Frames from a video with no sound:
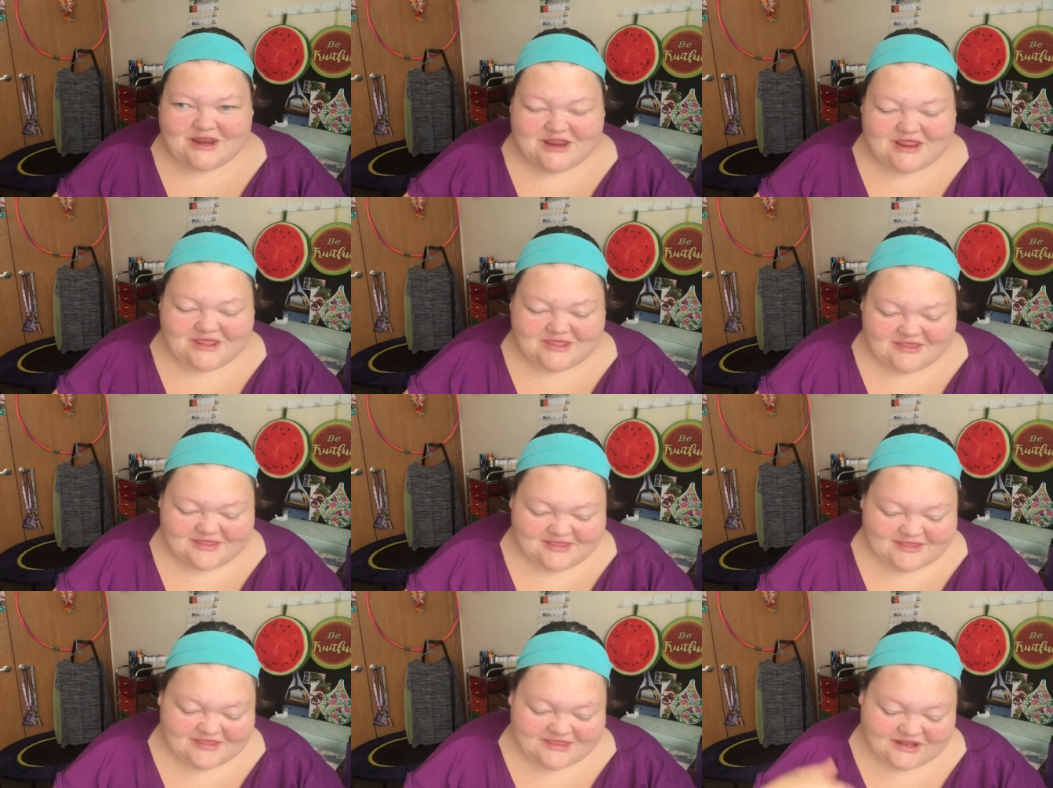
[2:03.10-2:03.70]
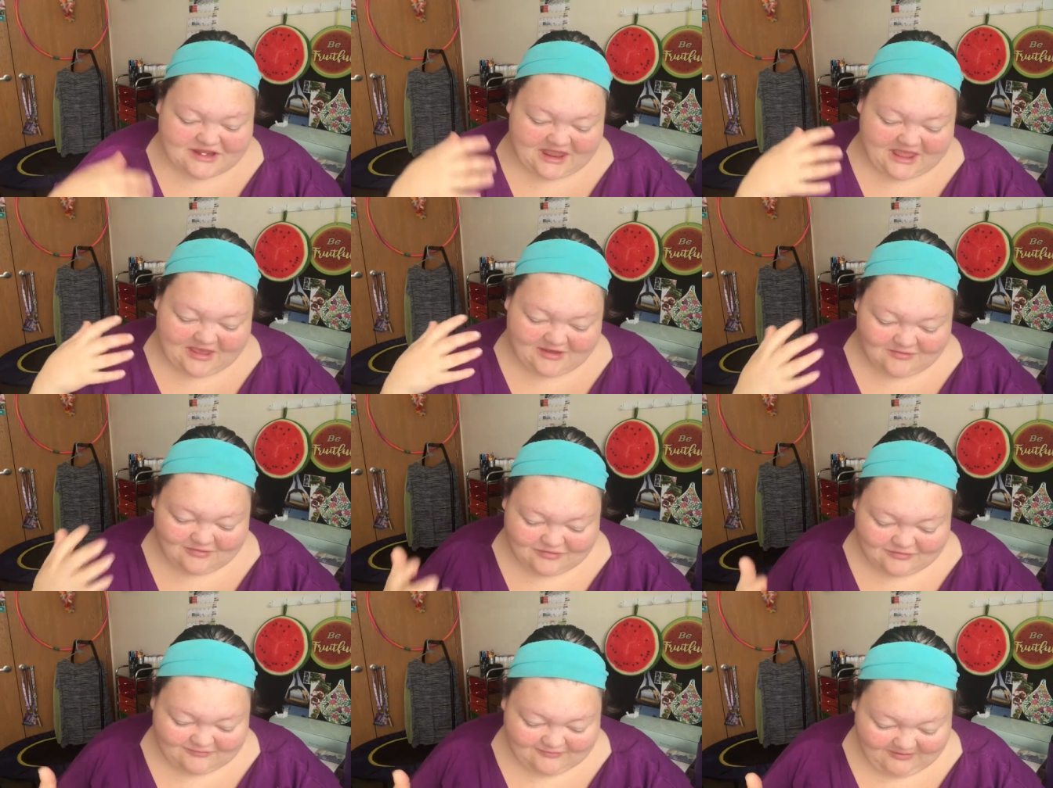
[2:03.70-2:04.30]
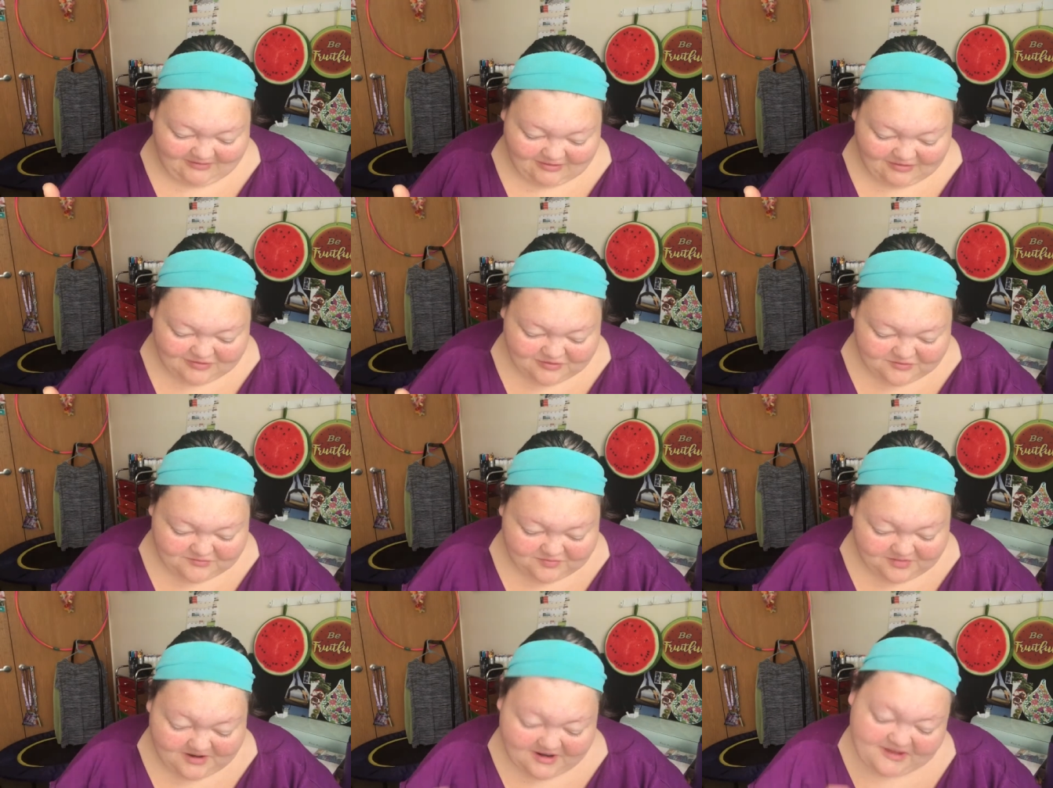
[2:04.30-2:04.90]
it is and how it affects
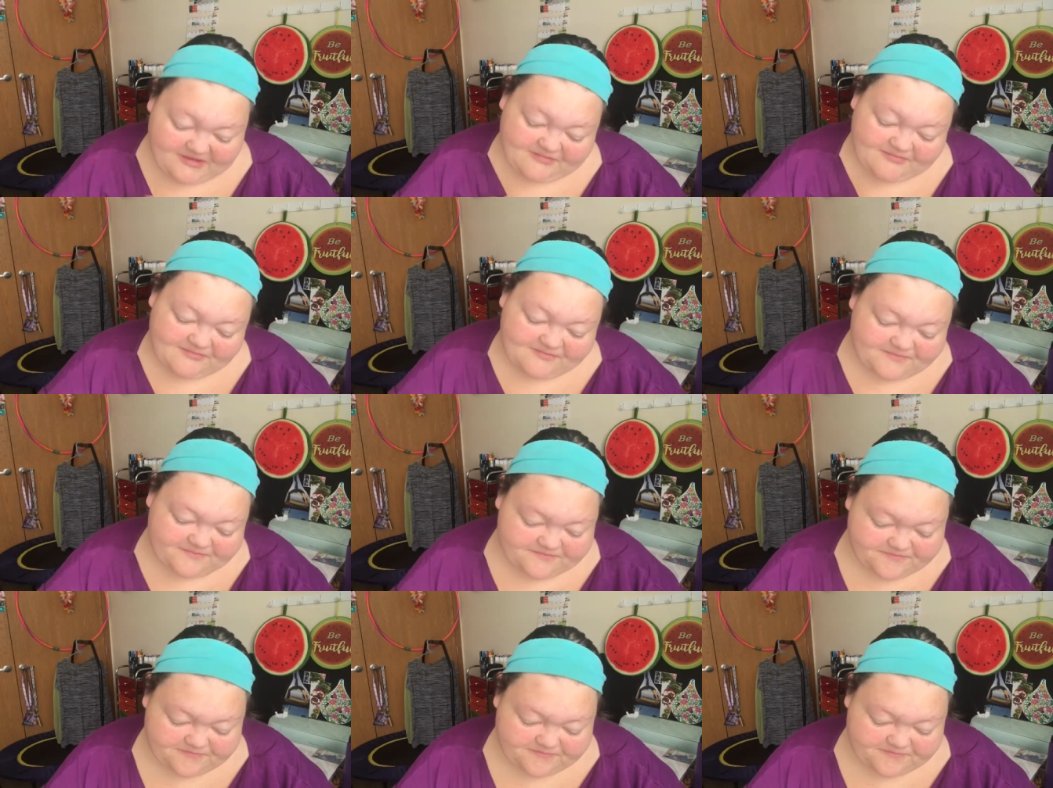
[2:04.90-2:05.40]
your brain.